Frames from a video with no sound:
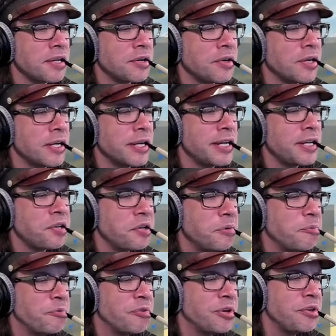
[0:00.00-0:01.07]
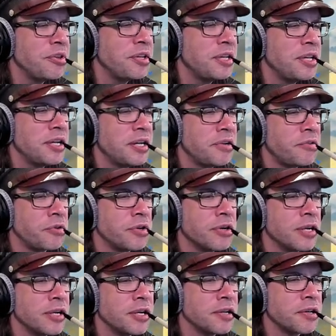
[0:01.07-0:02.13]
or ask him for the uh,
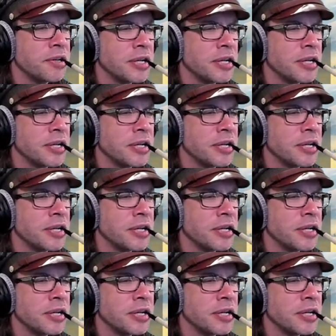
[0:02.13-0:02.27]
Dark